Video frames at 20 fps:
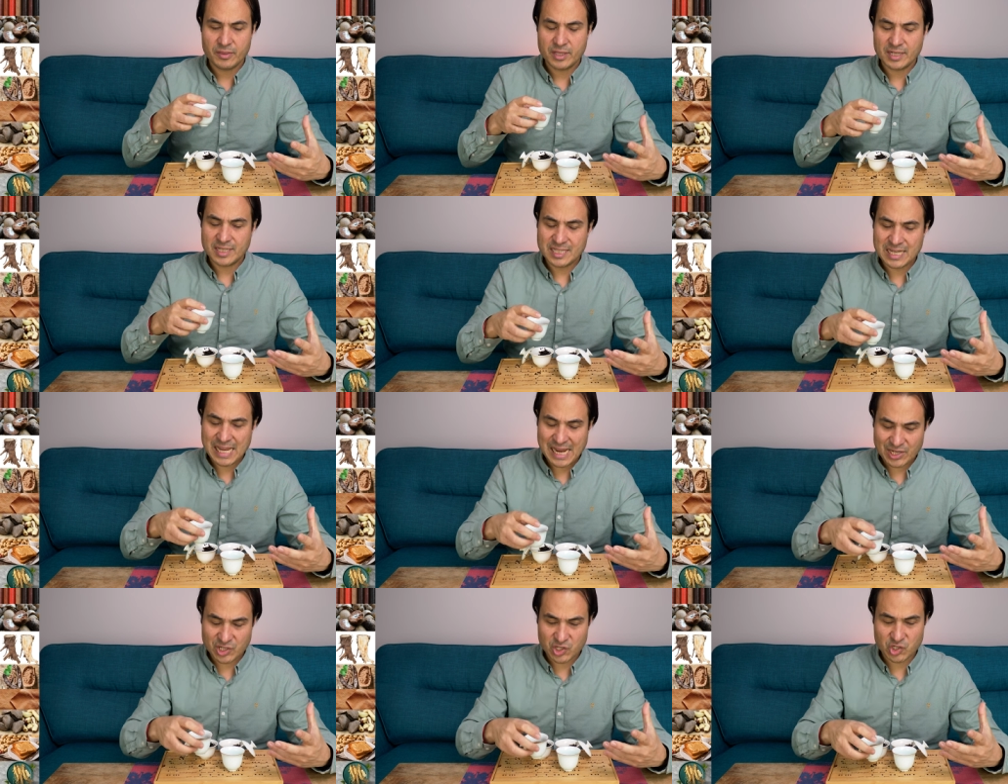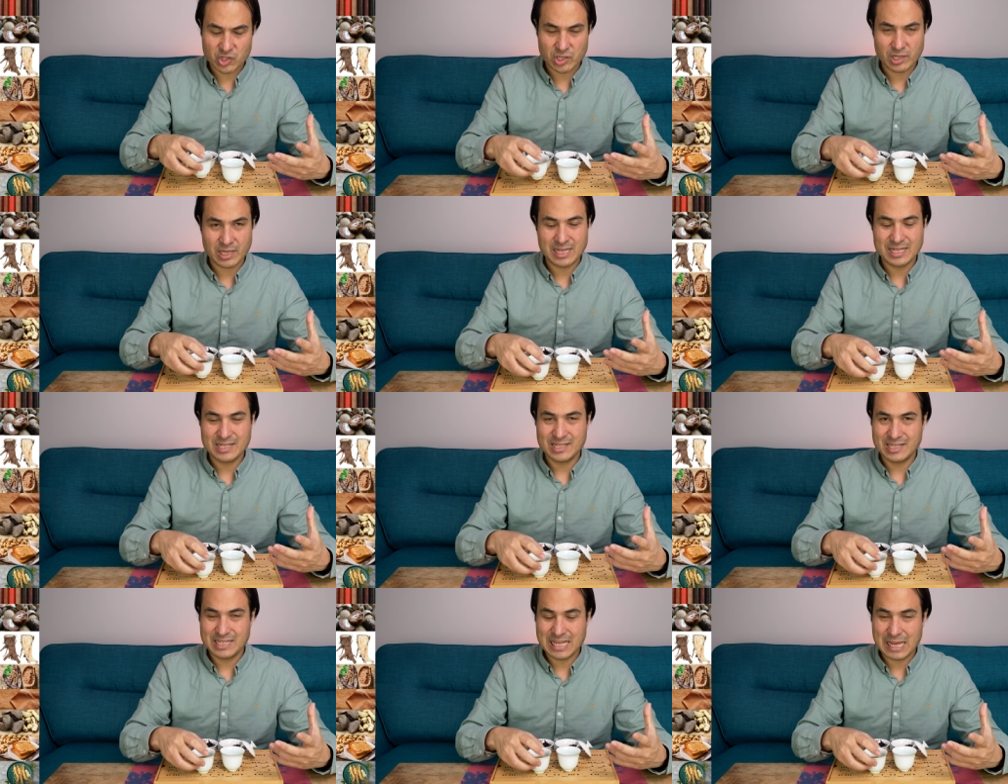the texture
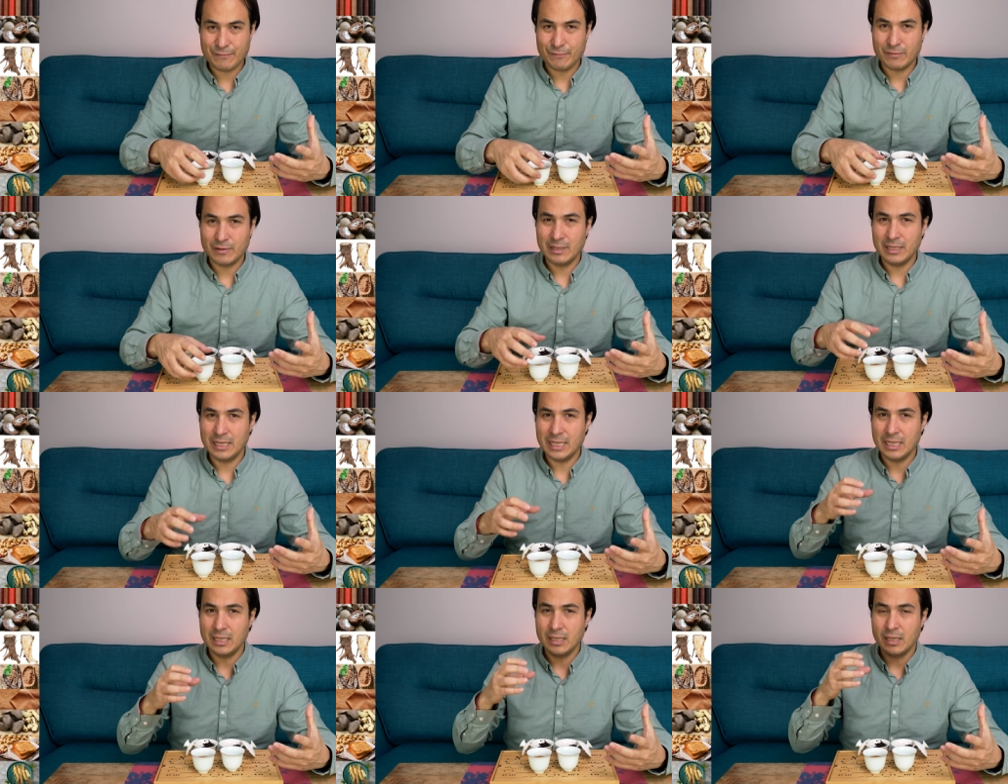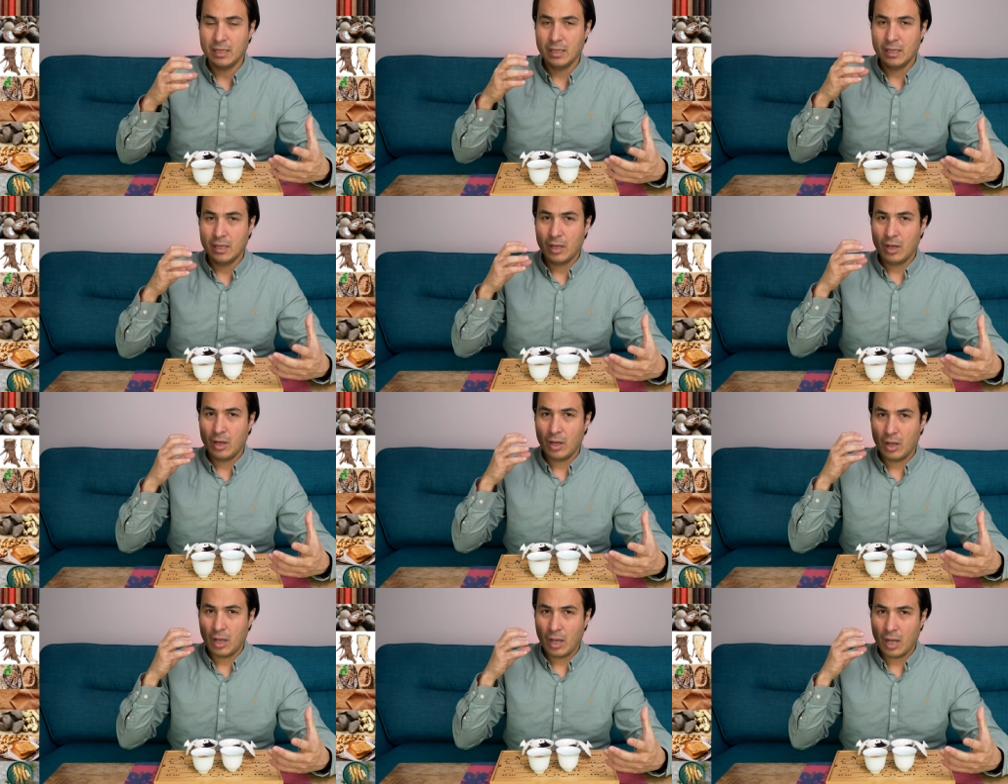is definitely
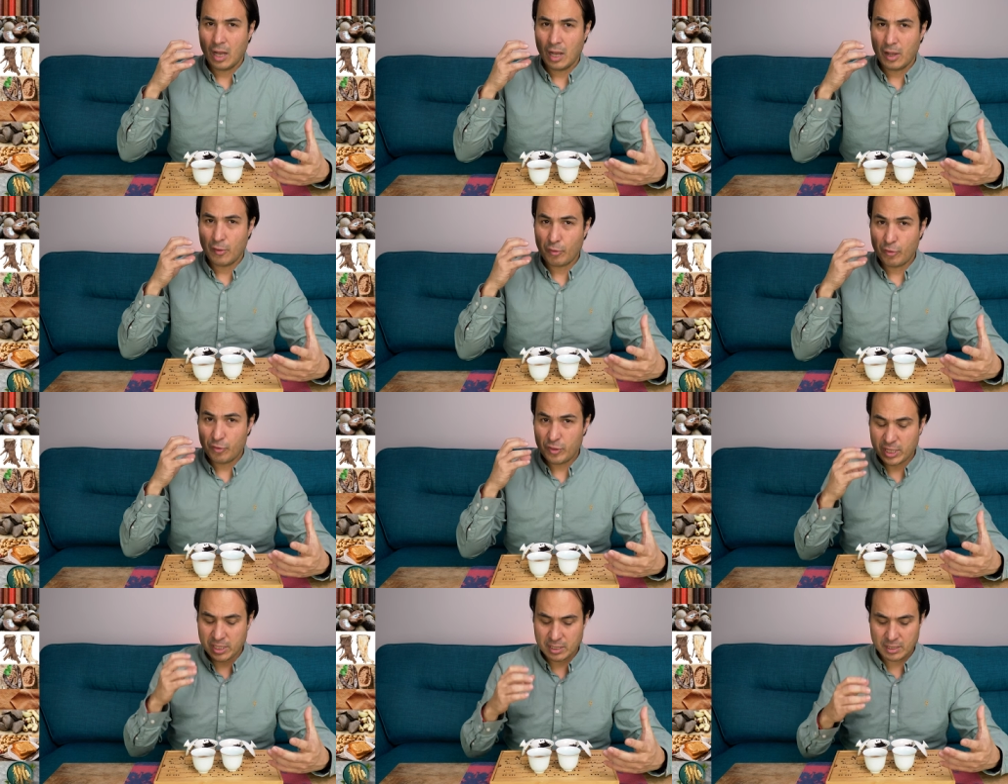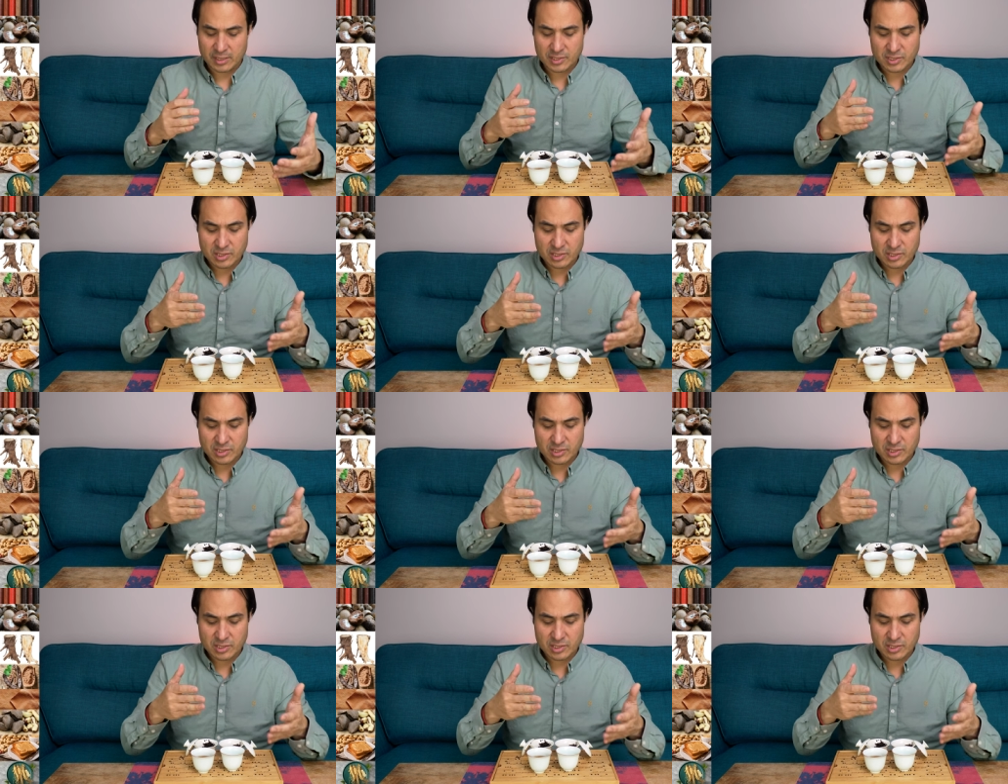uh, thicker.